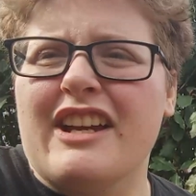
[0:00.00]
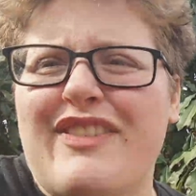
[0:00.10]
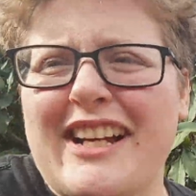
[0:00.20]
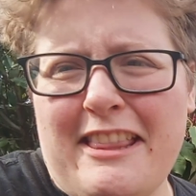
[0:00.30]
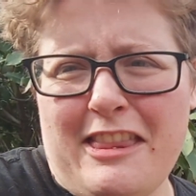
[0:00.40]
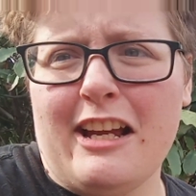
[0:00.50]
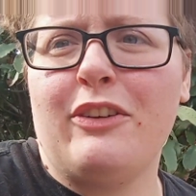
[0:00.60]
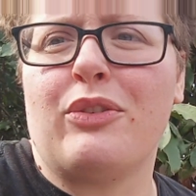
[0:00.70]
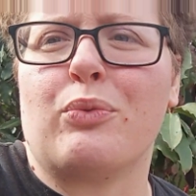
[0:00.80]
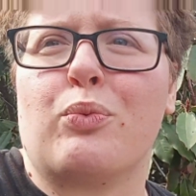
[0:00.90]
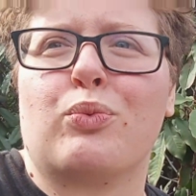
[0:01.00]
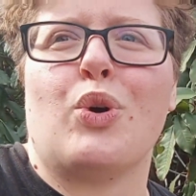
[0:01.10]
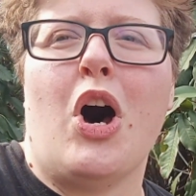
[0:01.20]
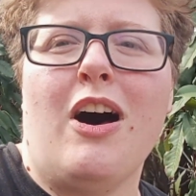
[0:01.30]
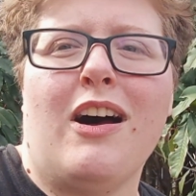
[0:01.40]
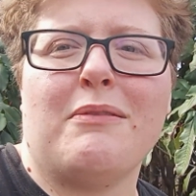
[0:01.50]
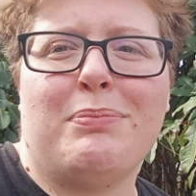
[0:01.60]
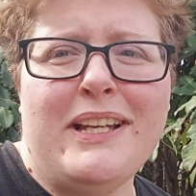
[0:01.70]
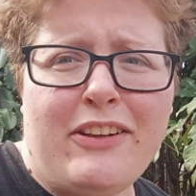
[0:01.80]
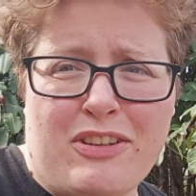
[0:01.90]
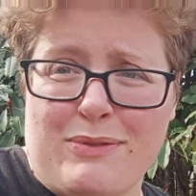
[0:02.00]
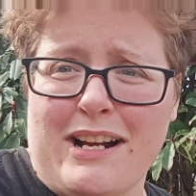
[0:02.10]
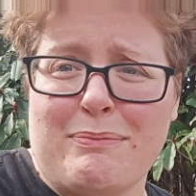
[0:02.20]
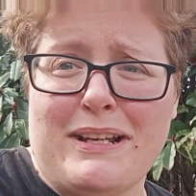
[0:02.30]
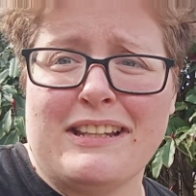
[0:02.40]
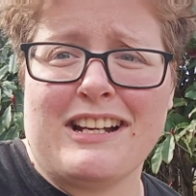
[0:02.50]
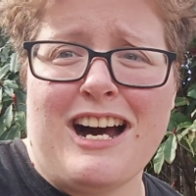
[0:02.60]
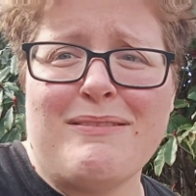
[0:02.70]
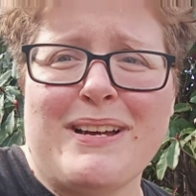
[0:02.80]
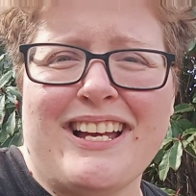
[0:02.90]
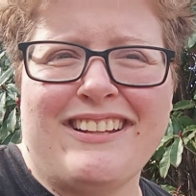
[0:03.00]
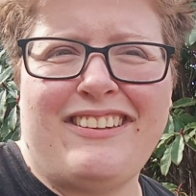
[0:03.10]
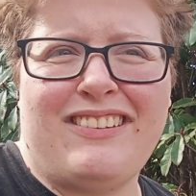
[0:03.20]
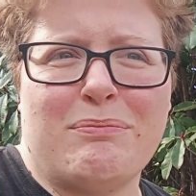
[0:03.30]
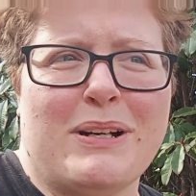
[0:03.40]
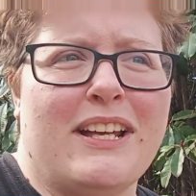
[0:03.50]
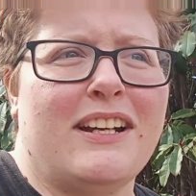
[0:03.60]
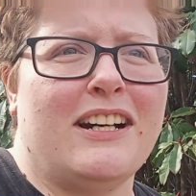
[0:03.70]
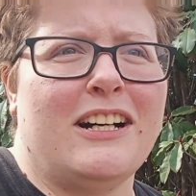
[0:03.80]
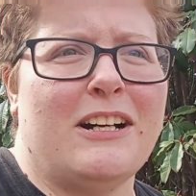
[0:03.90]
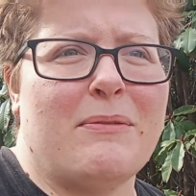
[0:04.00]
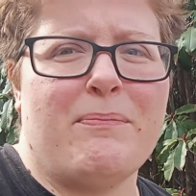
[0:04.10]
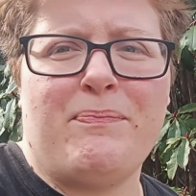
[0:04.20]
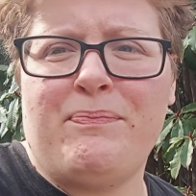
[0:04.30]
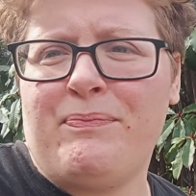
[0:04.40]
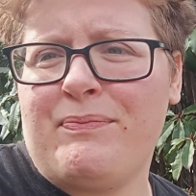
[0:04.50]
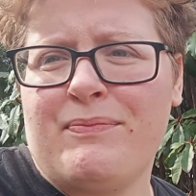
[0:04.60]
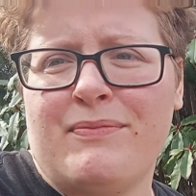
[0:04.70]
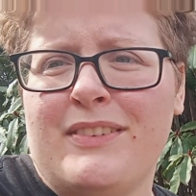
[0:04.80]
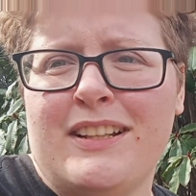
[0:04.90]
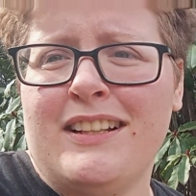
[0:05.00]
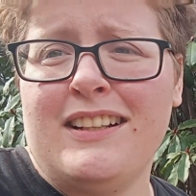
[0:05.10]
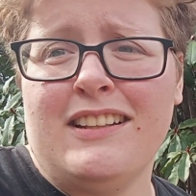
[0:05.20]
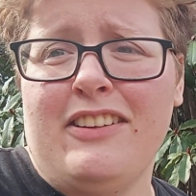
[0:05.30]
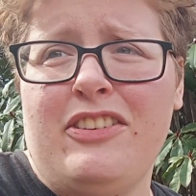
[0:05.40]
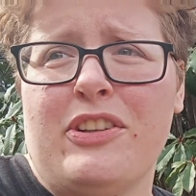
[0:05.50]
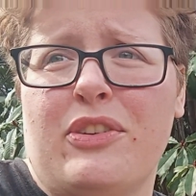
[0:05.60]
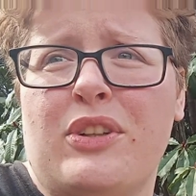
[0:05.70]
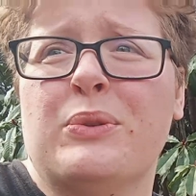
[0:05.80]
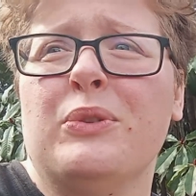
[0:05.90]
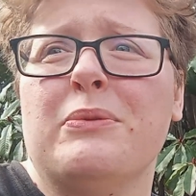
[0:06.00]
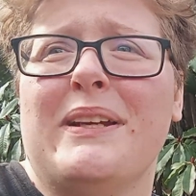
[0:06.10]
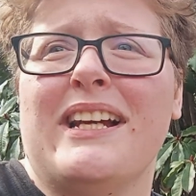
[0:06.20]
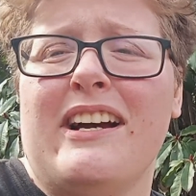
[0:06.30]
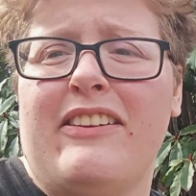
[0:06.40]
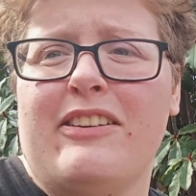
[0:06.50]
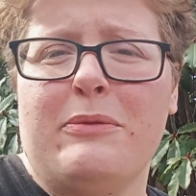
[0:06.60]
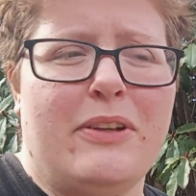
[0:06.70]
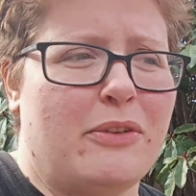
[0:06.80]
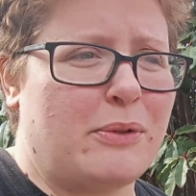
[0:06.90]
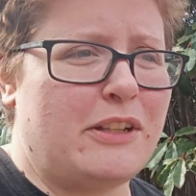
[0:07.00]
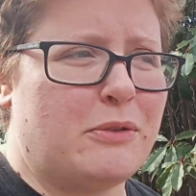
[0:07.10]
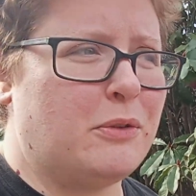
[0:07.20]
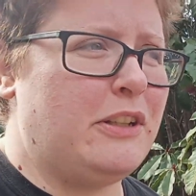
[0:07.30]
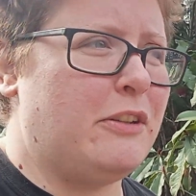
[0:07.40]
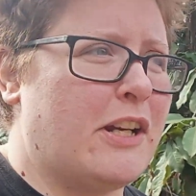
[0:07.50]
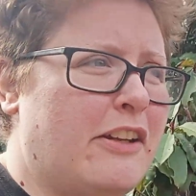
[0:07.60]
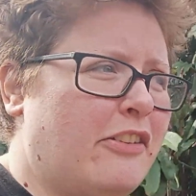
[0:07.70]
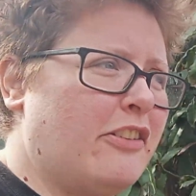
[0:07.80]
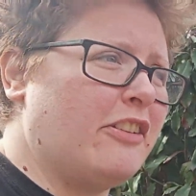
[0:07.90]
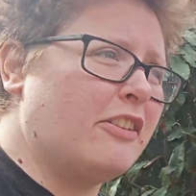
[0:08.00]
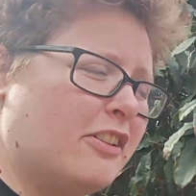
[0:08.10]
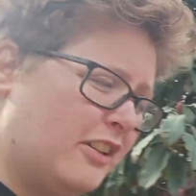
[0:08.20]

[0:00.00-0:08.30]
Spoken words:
if I get things wrong, please correct me in the comments. But, this is just cool to me, guys. I hope this is really cool to you guys, too.